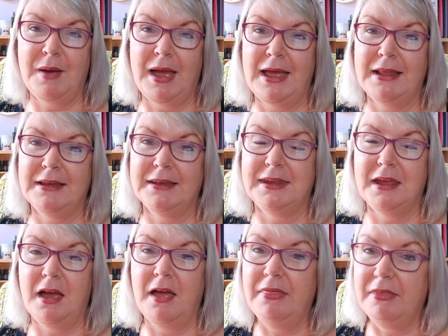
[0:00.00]
and the
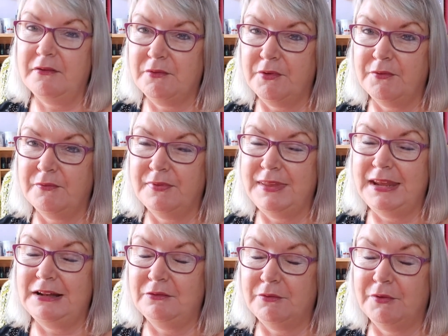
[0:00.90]
other re
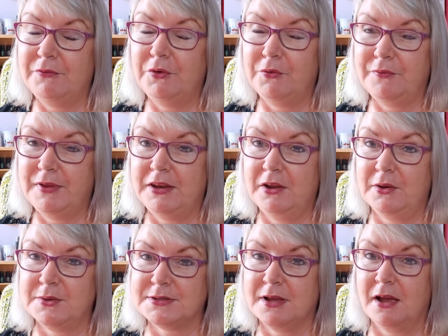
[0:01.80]
needle review
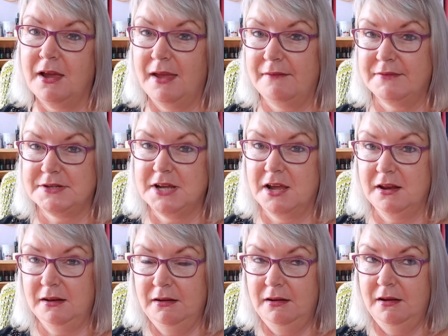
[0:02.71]
videos I have
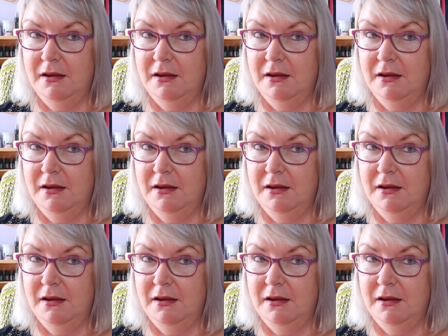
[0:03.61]
done.